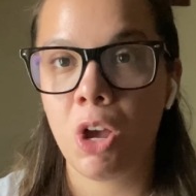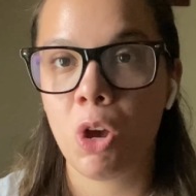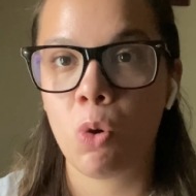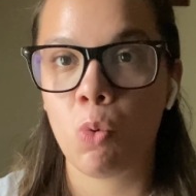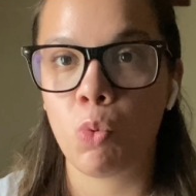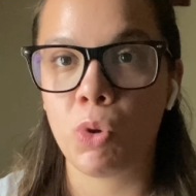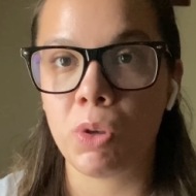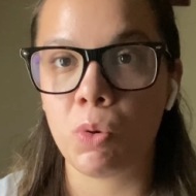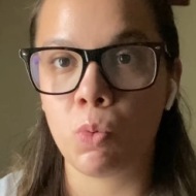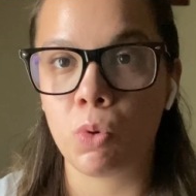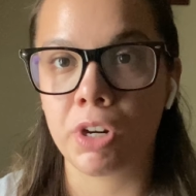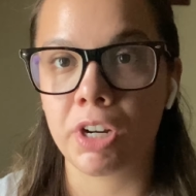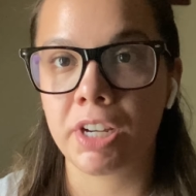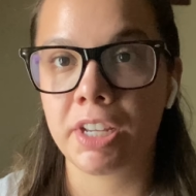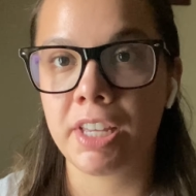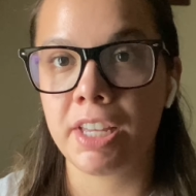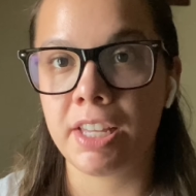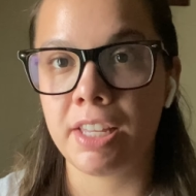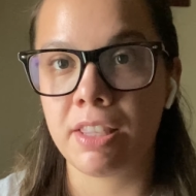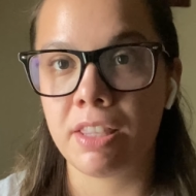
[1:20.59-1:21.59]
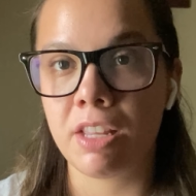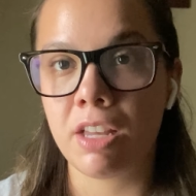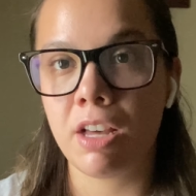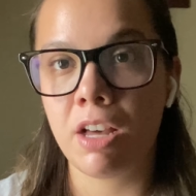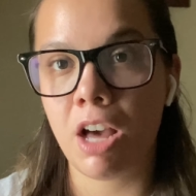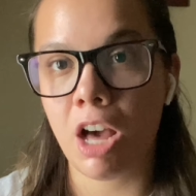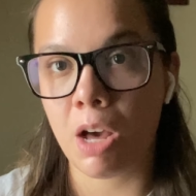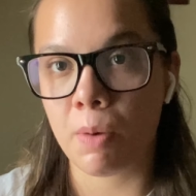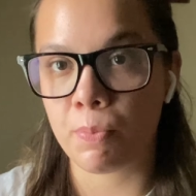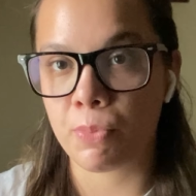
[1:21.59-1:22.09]
We work in the
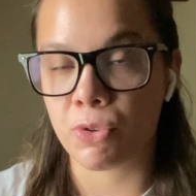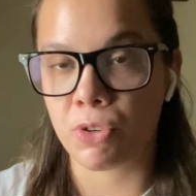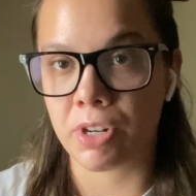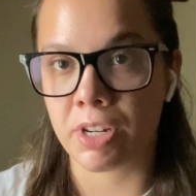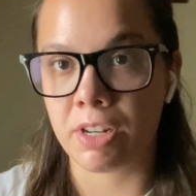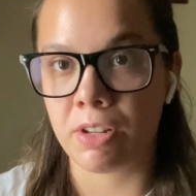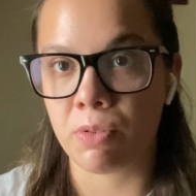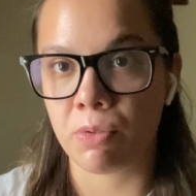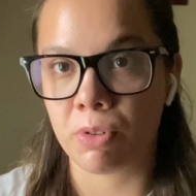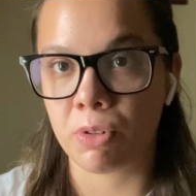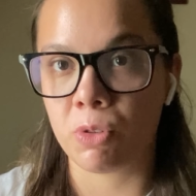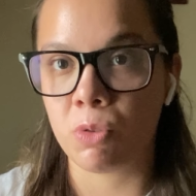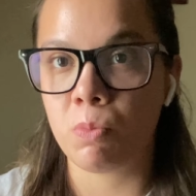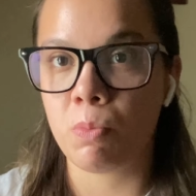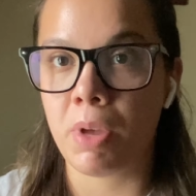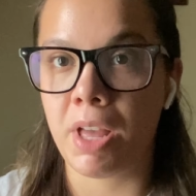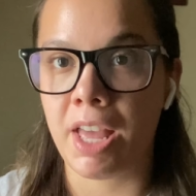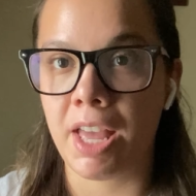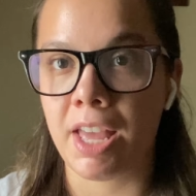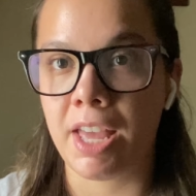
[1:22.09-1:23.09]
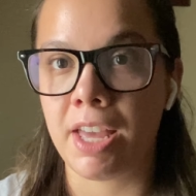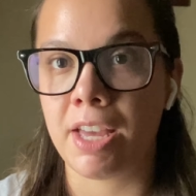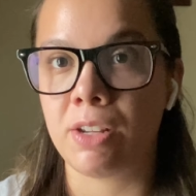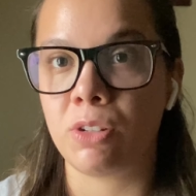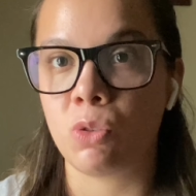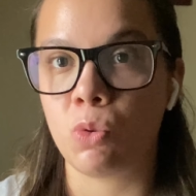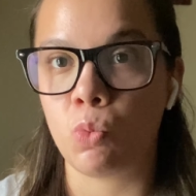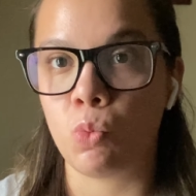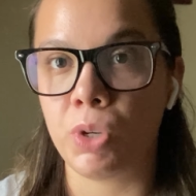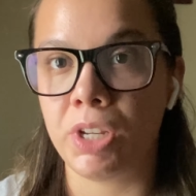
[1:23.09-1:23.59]
operating room
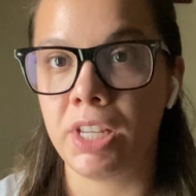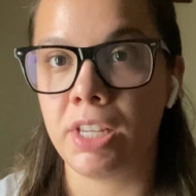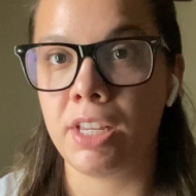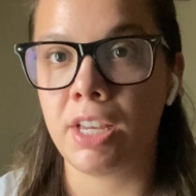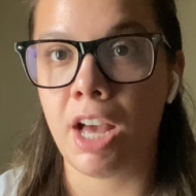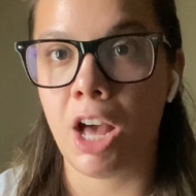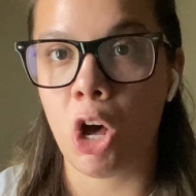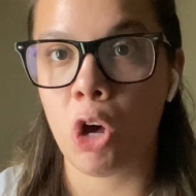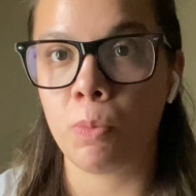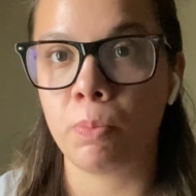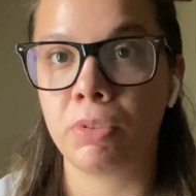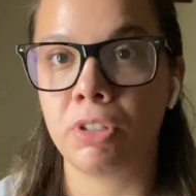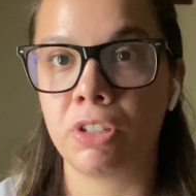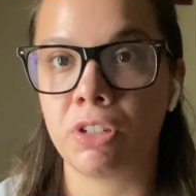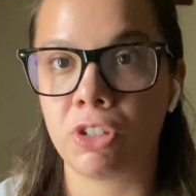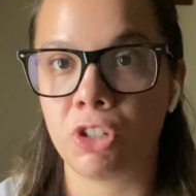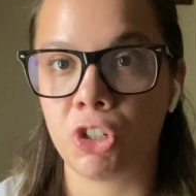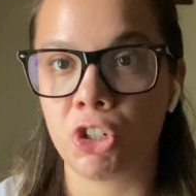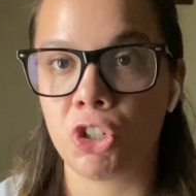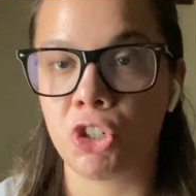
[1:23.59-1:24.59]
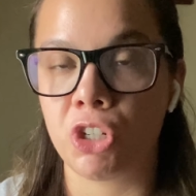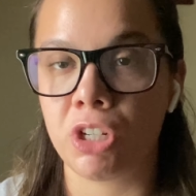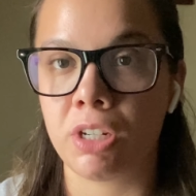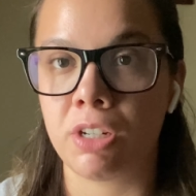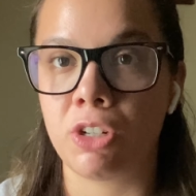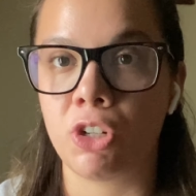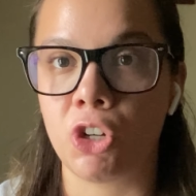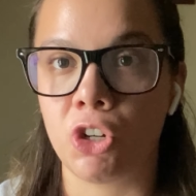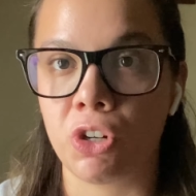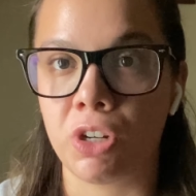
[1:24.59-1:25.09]
and we help the
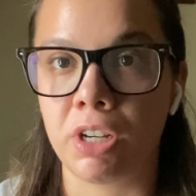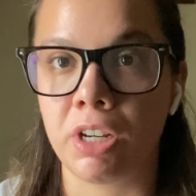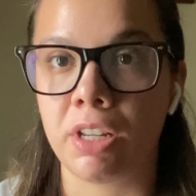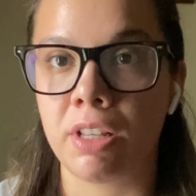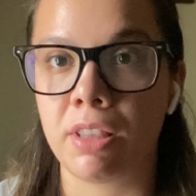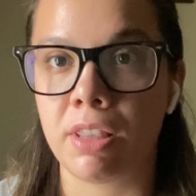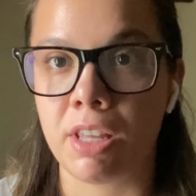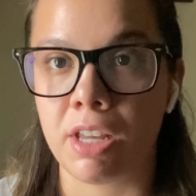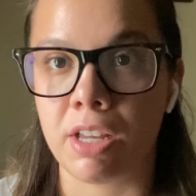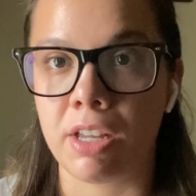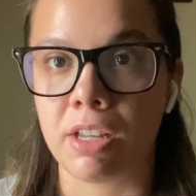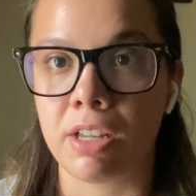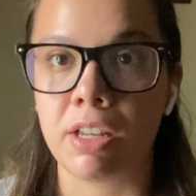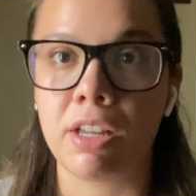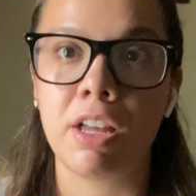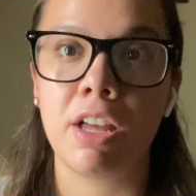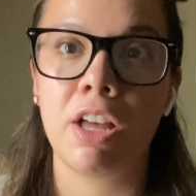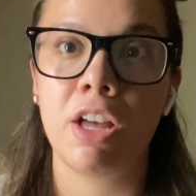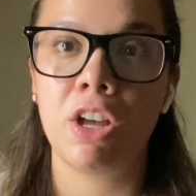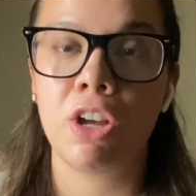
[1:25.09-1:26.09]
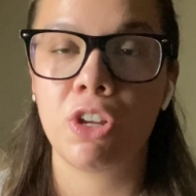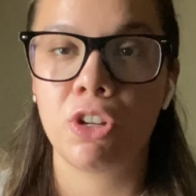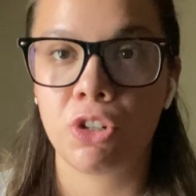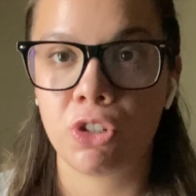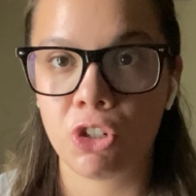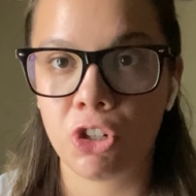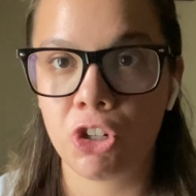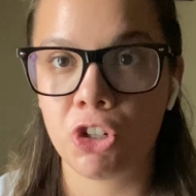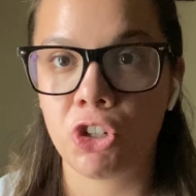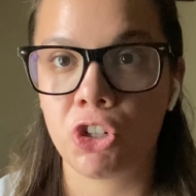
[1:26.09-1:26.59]
surgeon during the
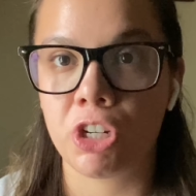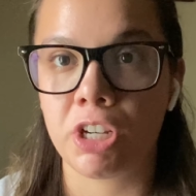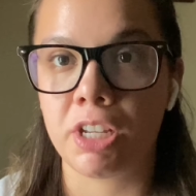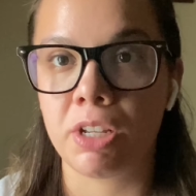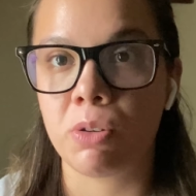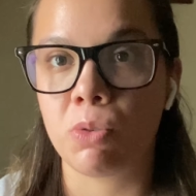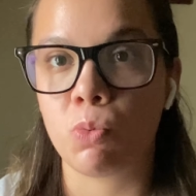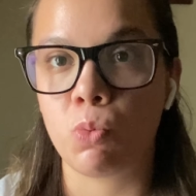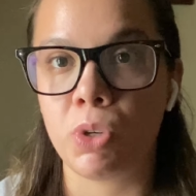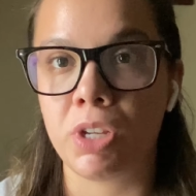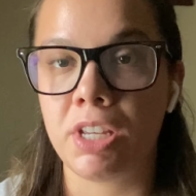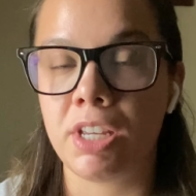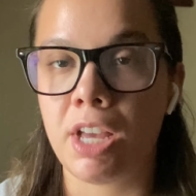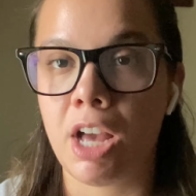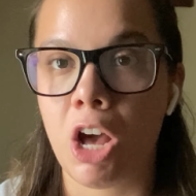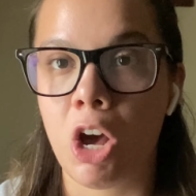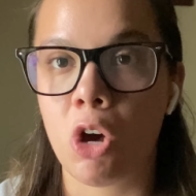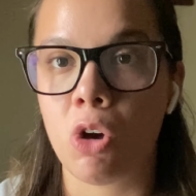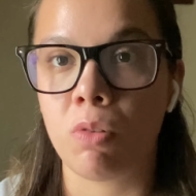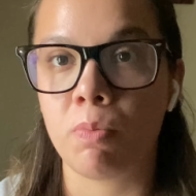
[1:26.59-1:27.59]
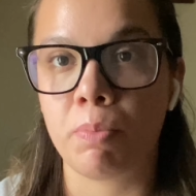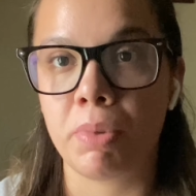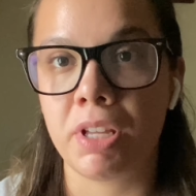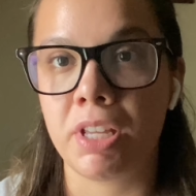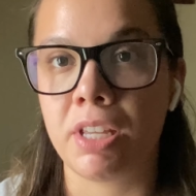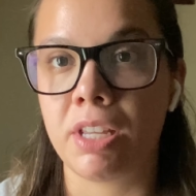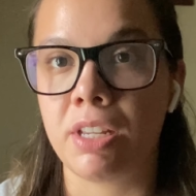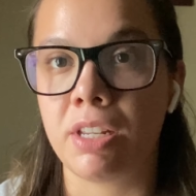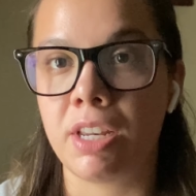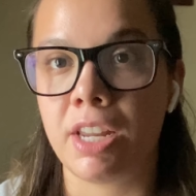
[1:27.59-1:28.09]
surgery. We help in